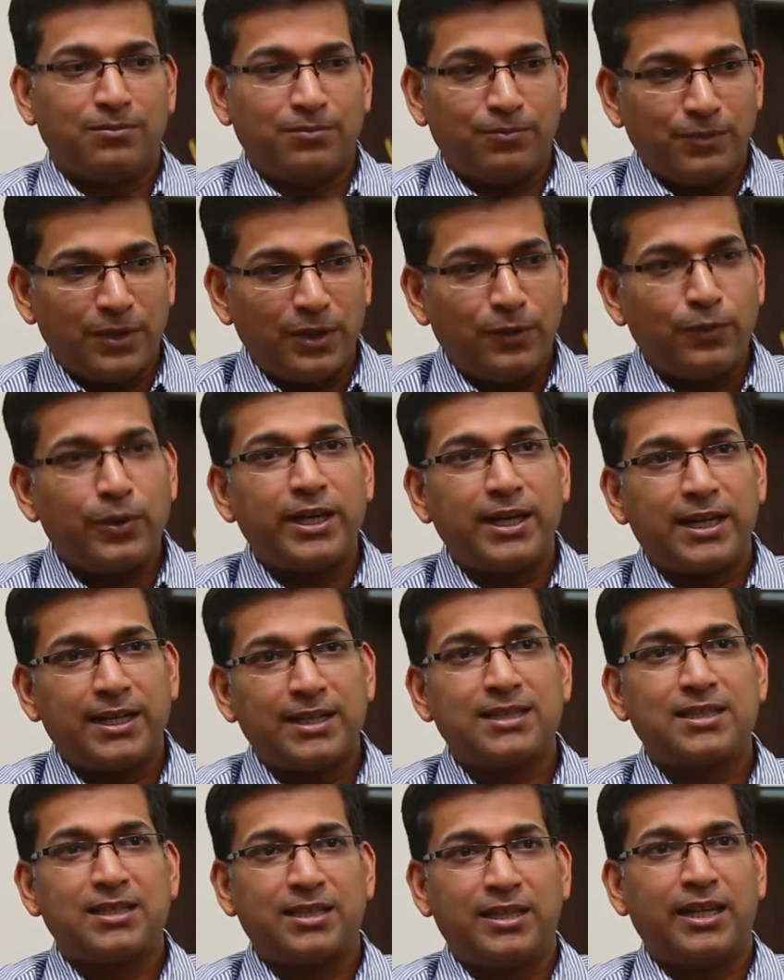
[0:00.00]
We were at
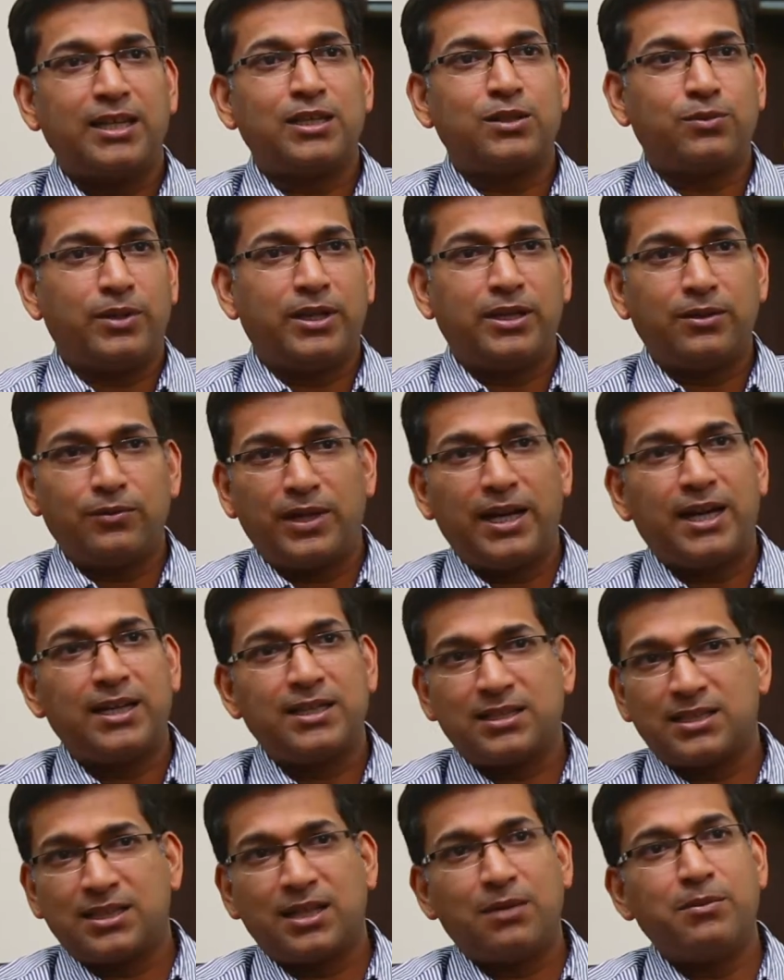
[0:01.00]
a stage where we
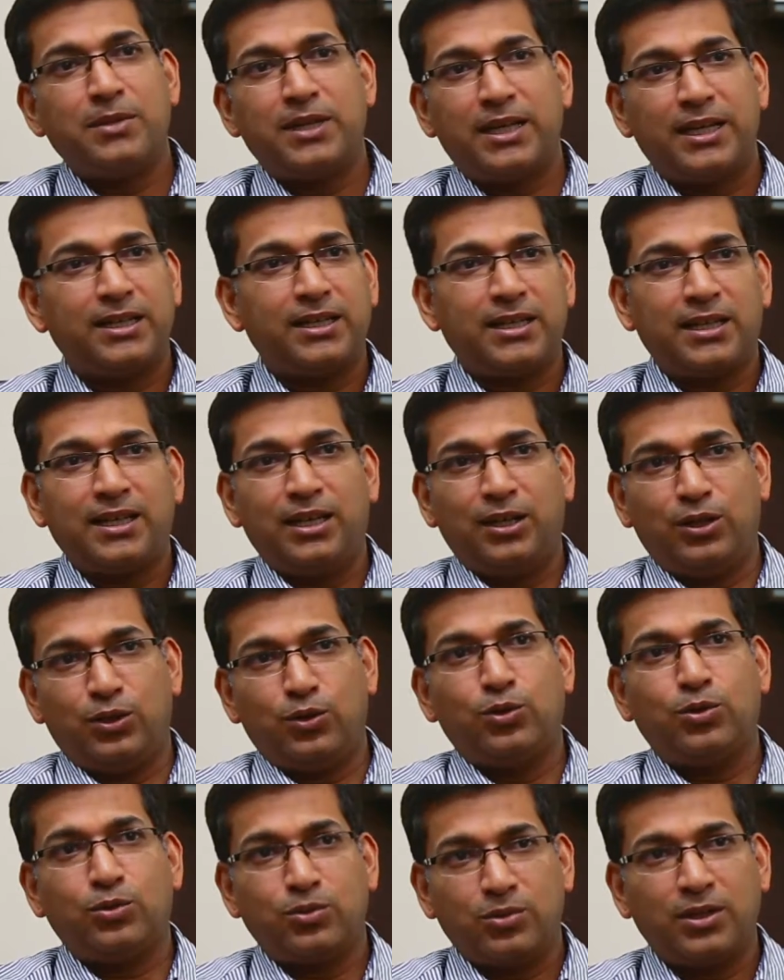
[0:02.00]
had some data and
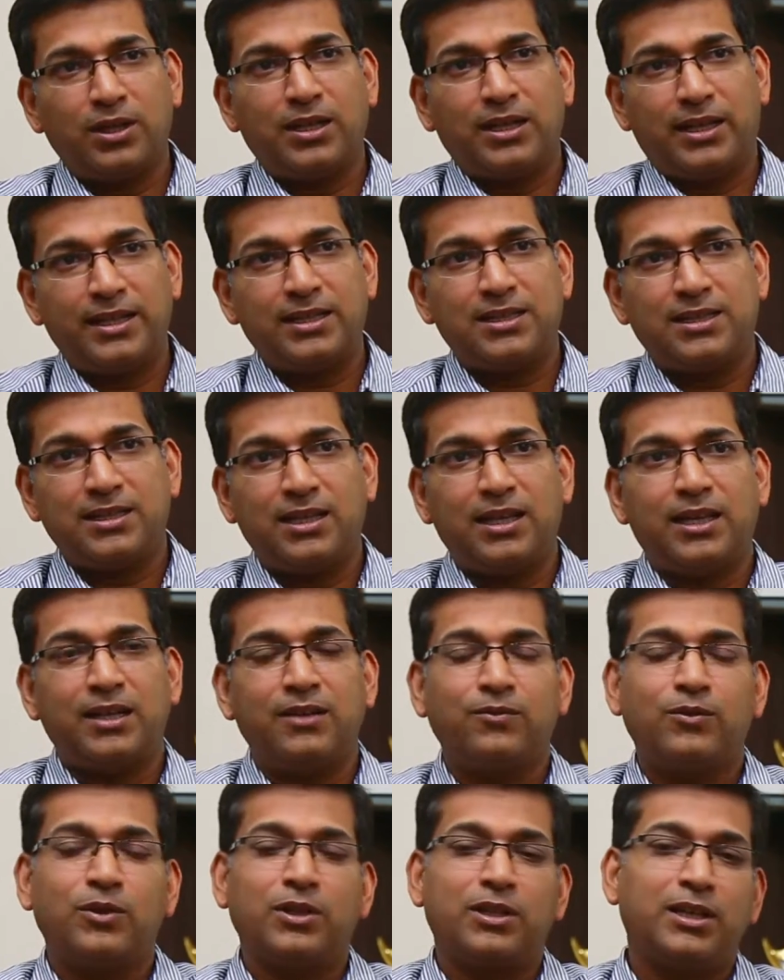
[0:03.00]
no great
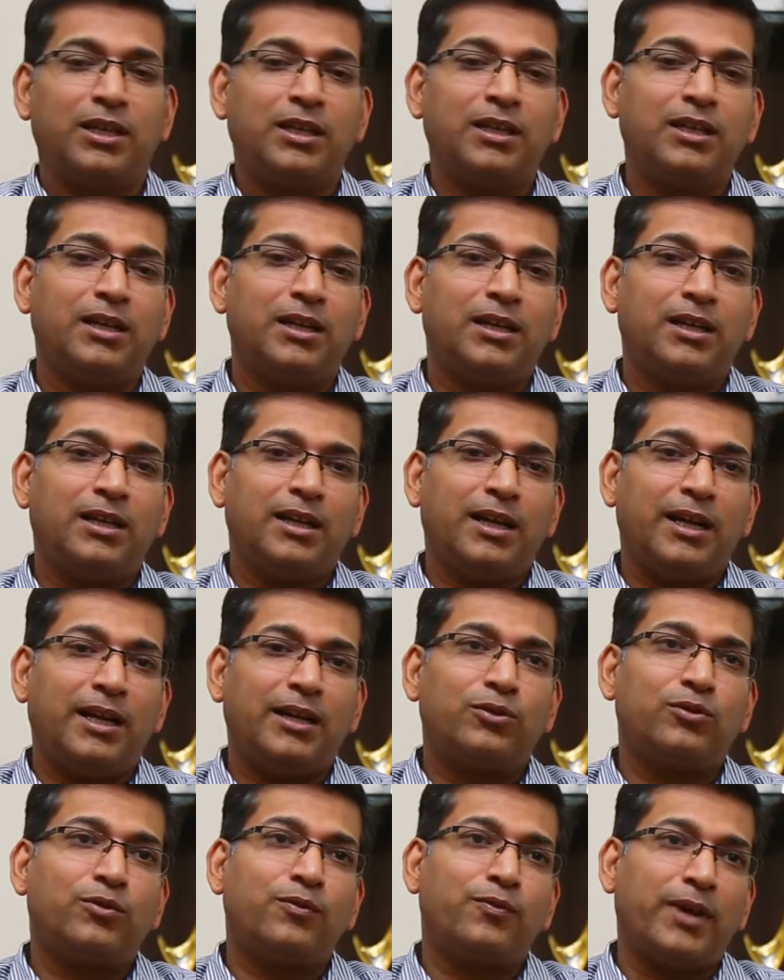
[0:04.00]
CRM working,
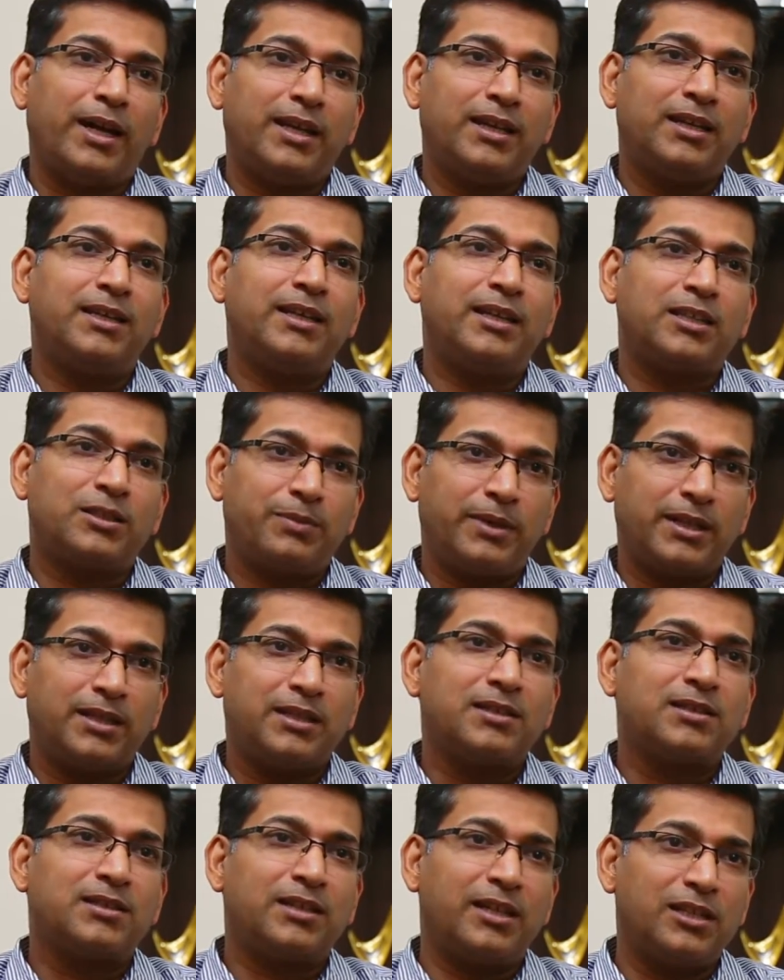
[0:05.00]
and to finally
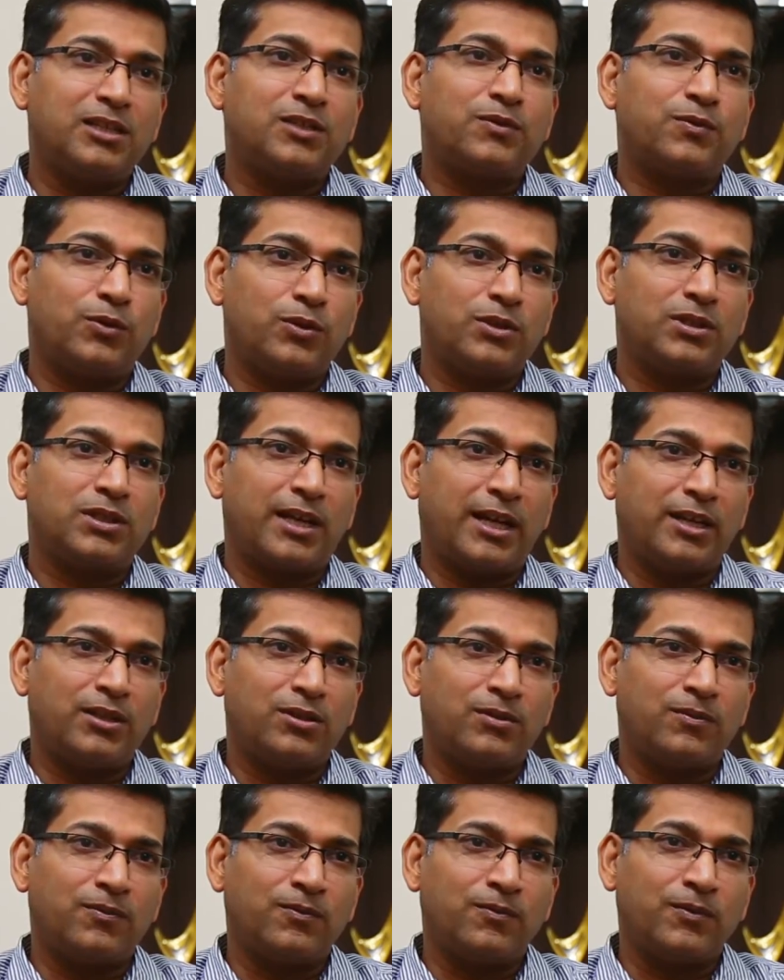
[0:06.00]
expect a Salesforce kind
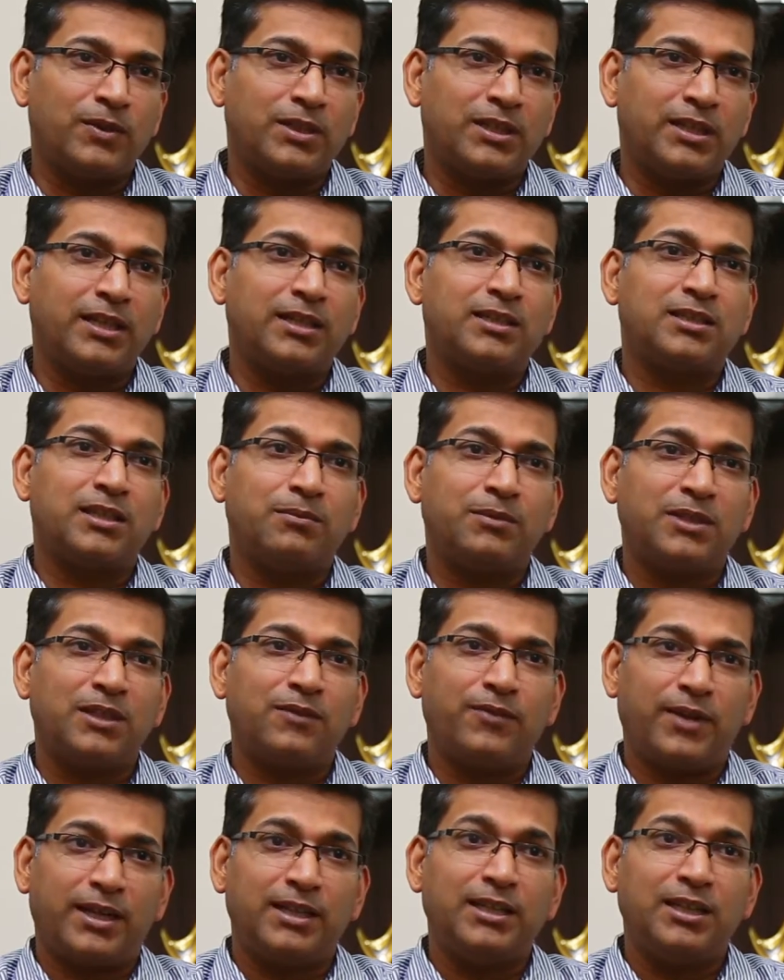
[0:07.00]
of thing, something
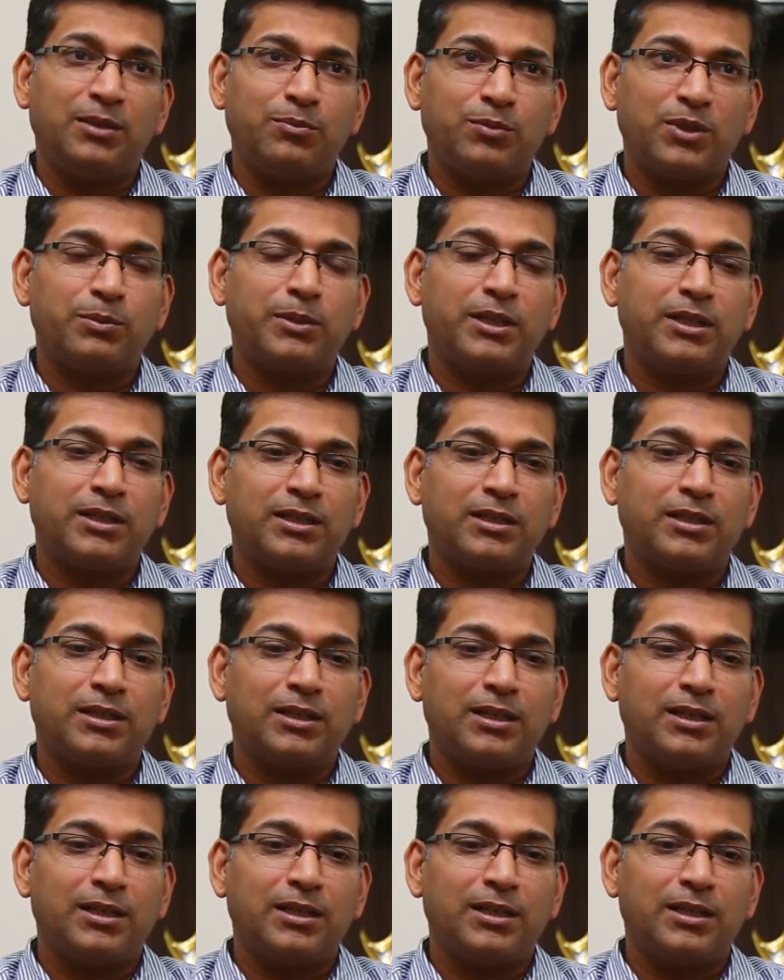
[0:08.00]
finally implemented.